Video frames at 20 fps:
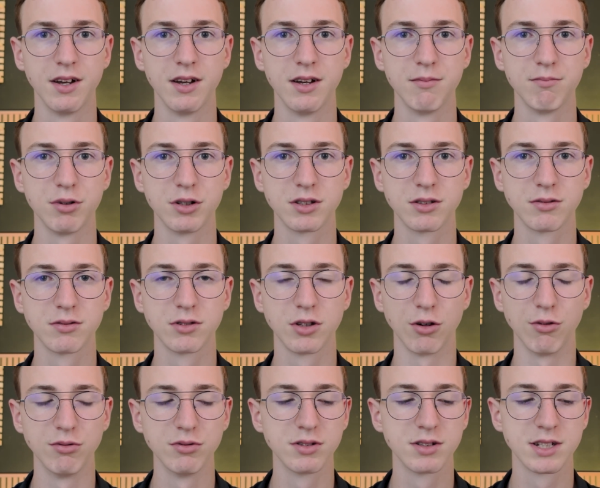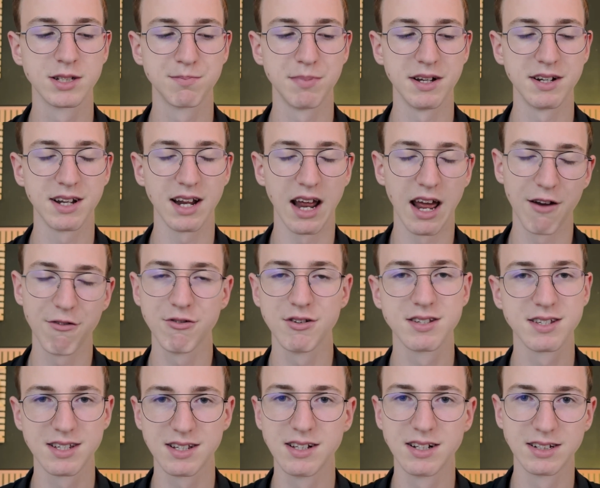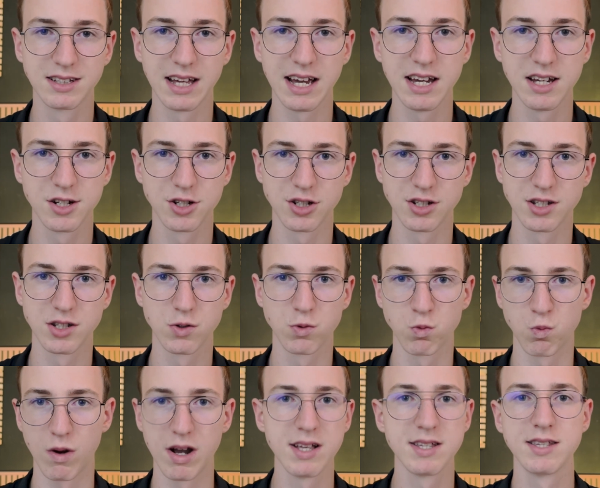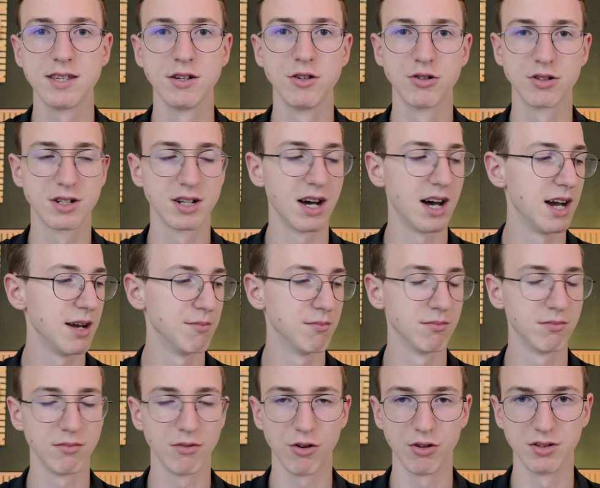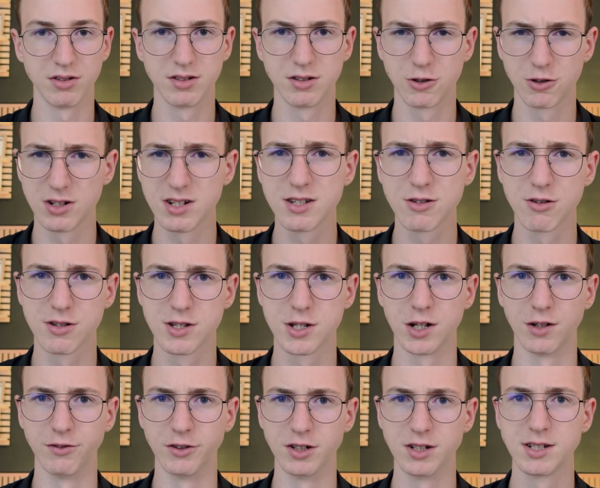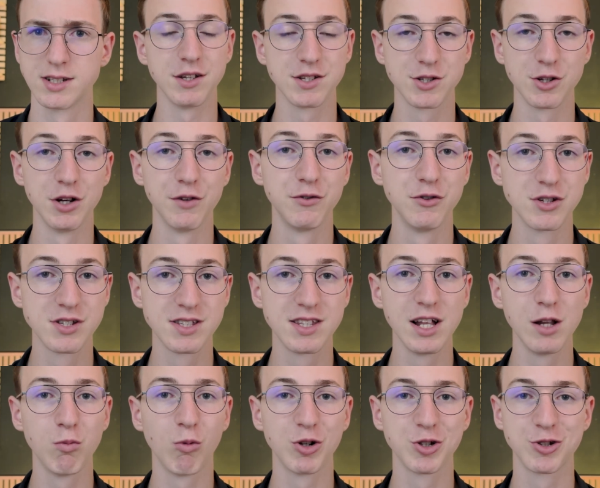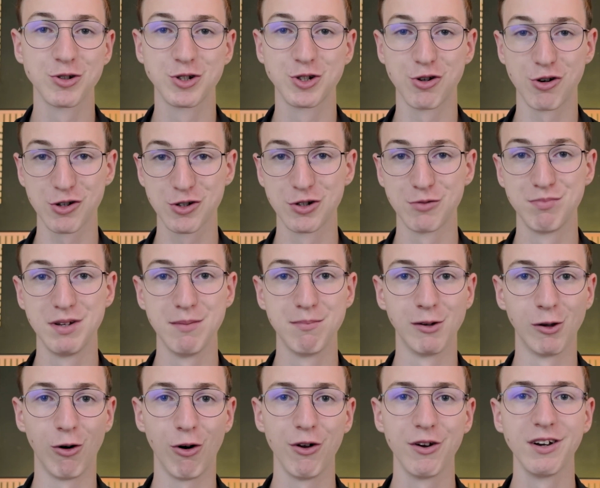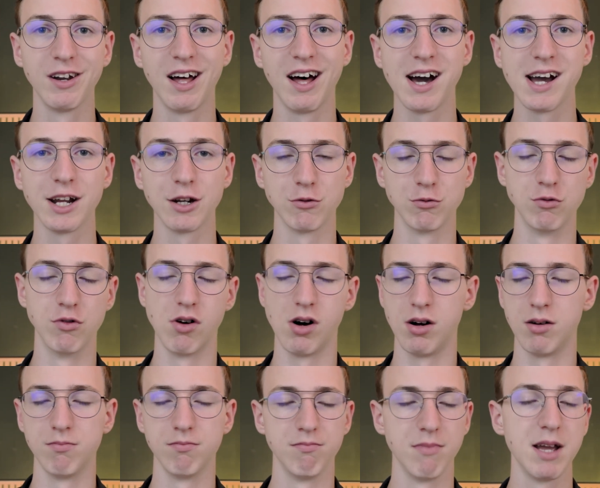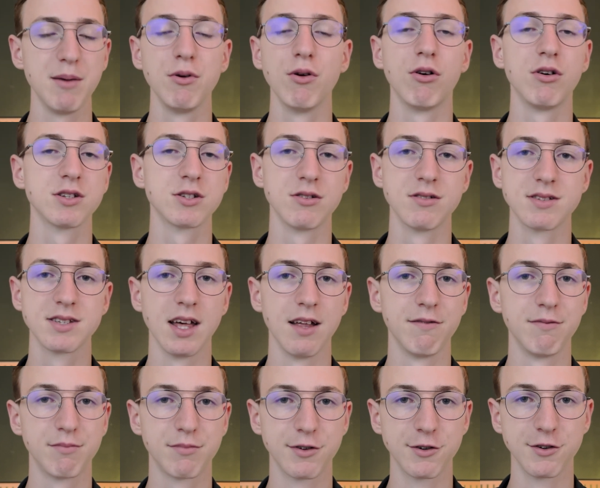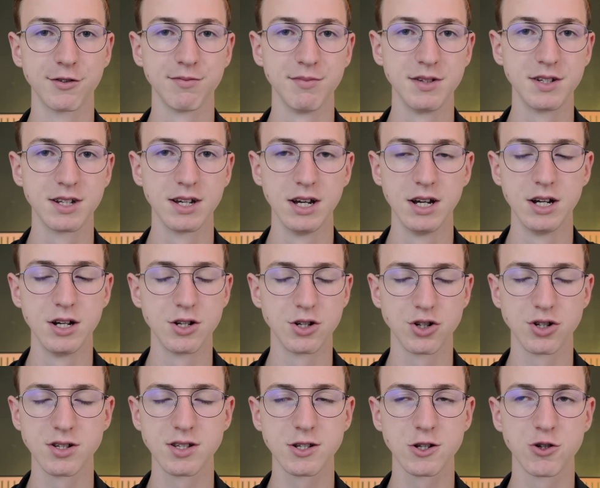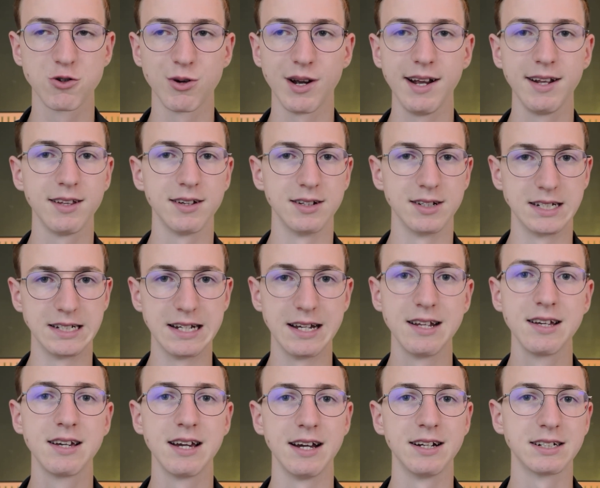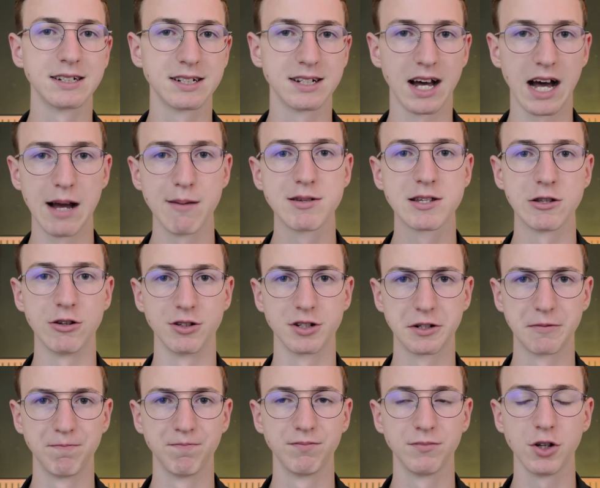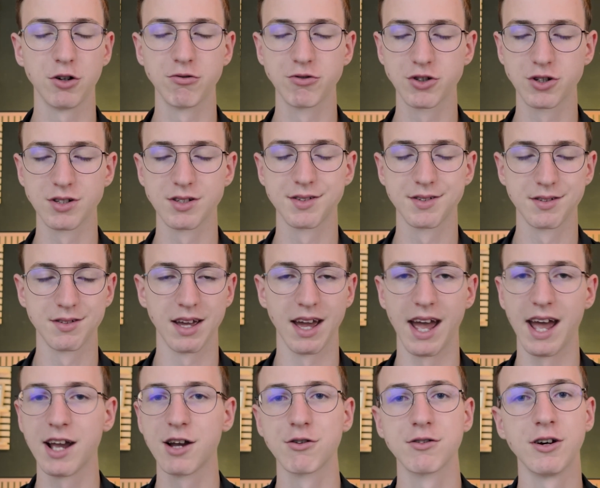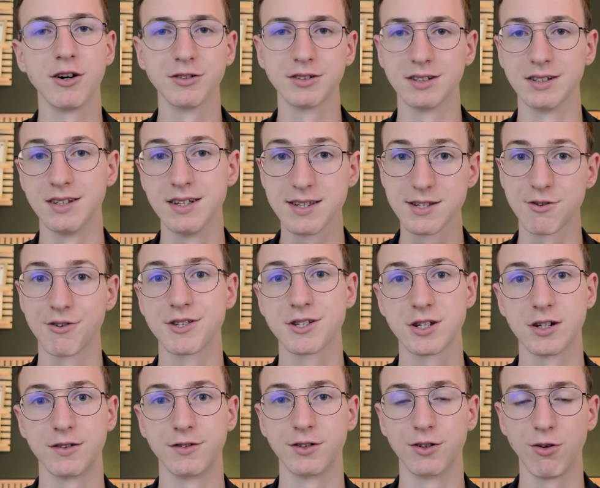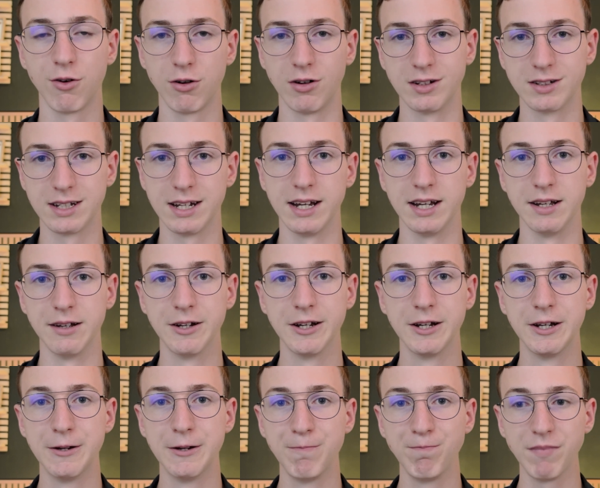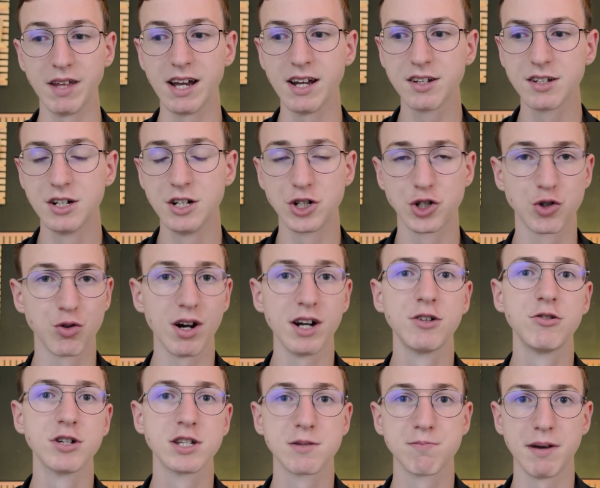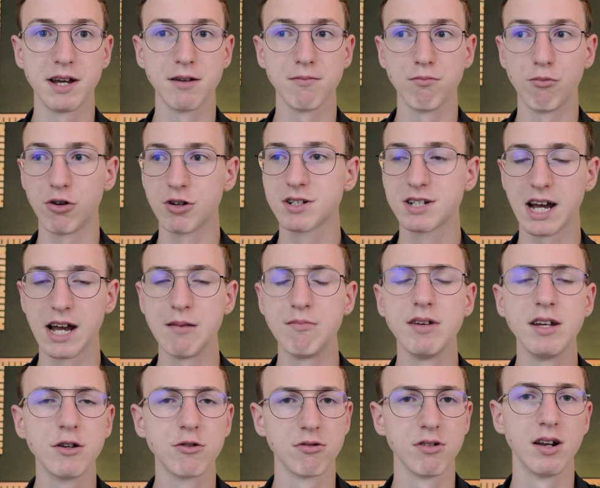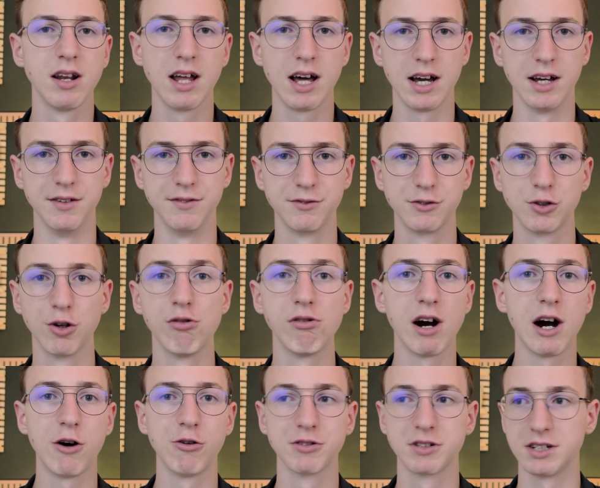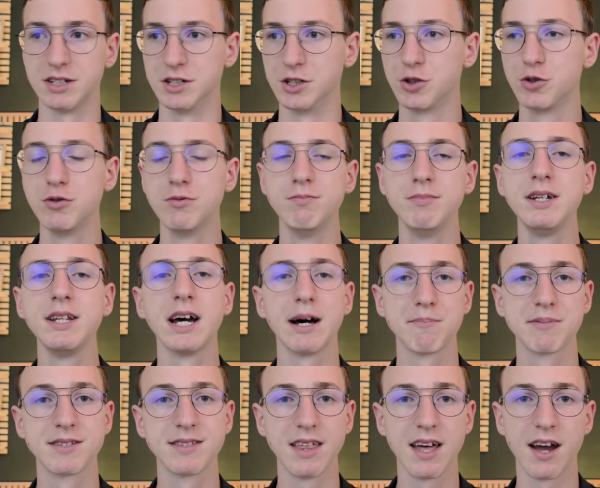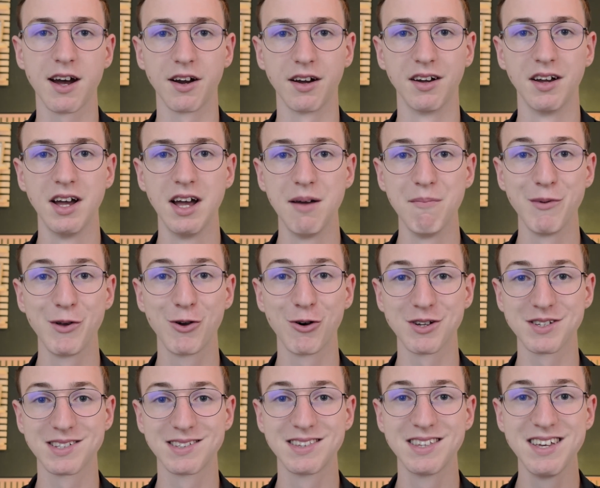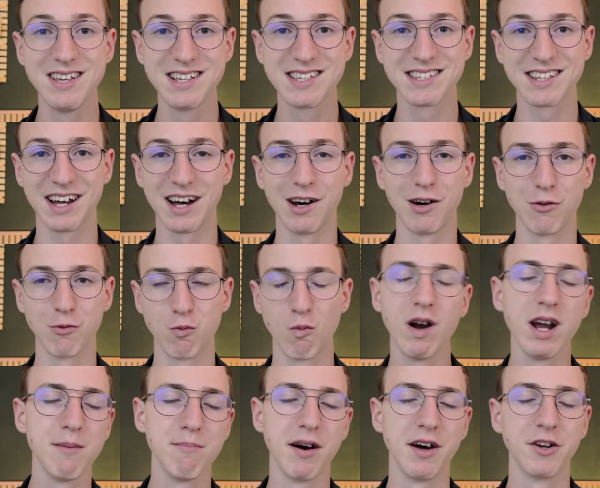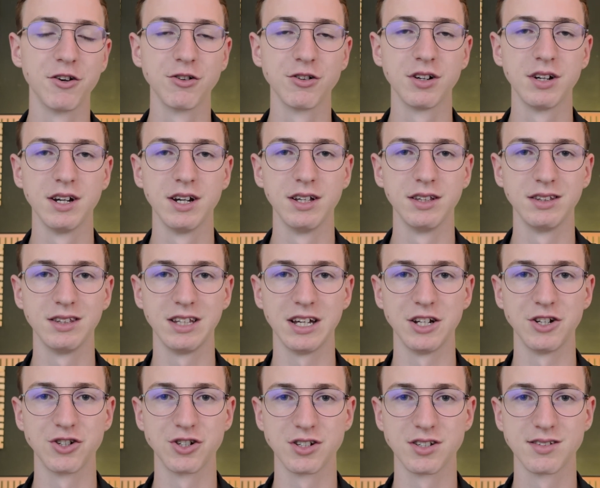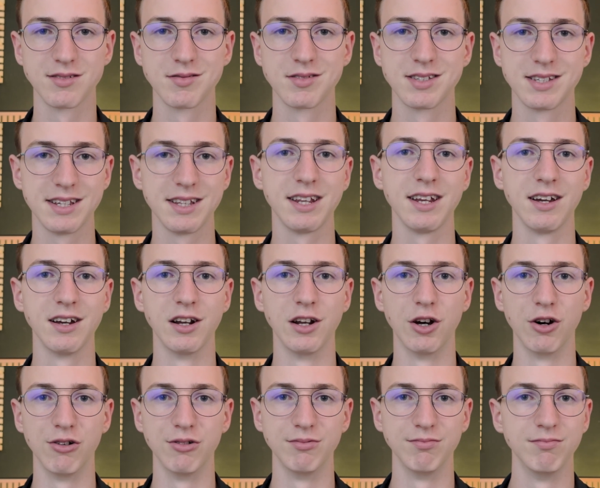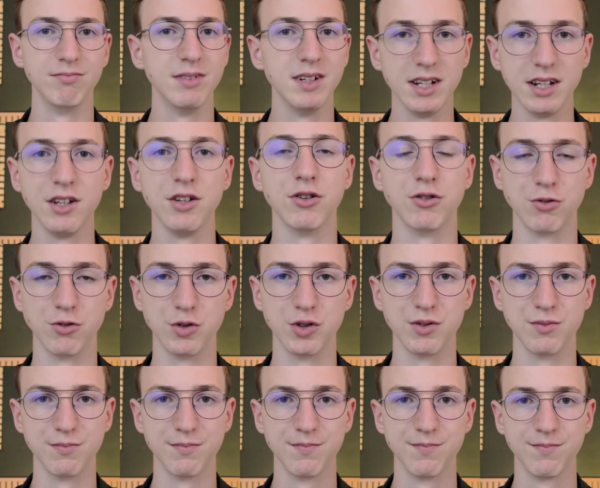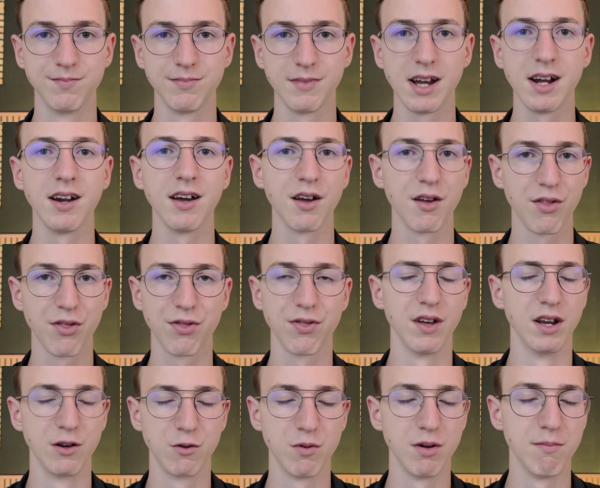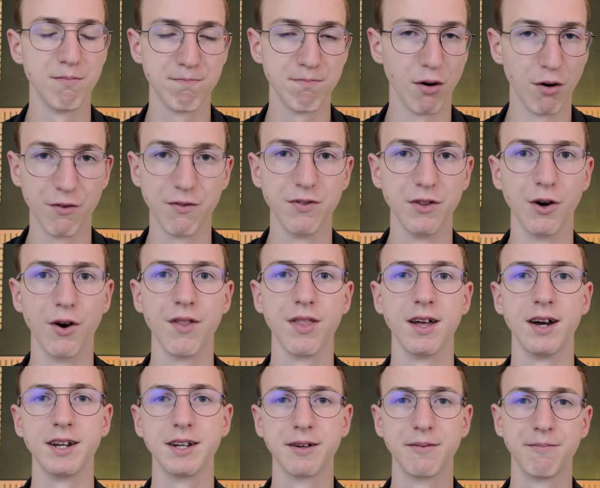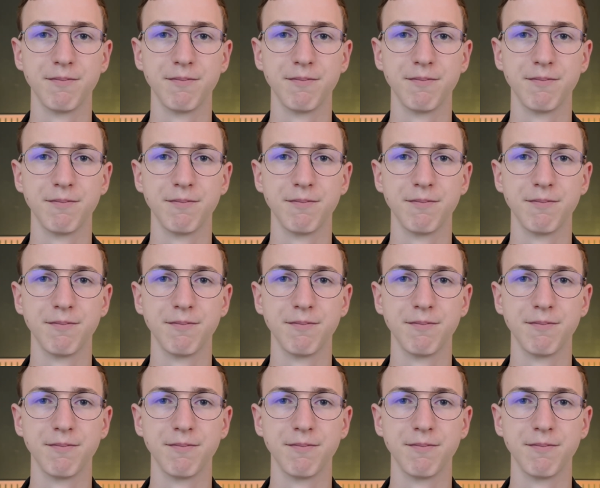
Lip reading: But don't spend every single day just wasting your time on Discord servers. So if you still want to talk to people online who are maybe also on self-improvement, just create a dedicated time slot. Don't just hang around the Discord server all day. And try to spend more time in real life. Go out and do meetups there, because these are way better than just sitting alone in your room. And I think we both know that.